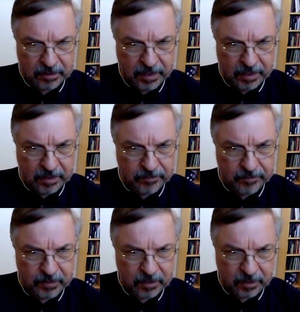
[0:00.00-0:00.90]
dead,
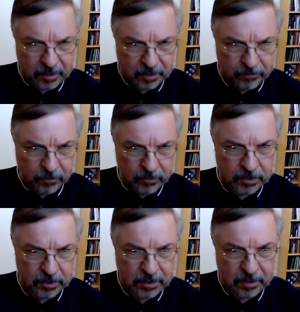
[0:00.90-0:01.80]

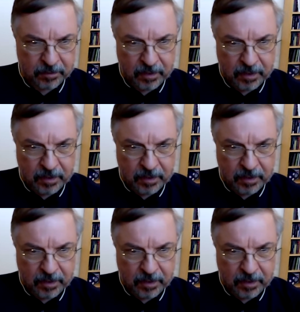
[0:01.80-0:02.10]
unfortunately,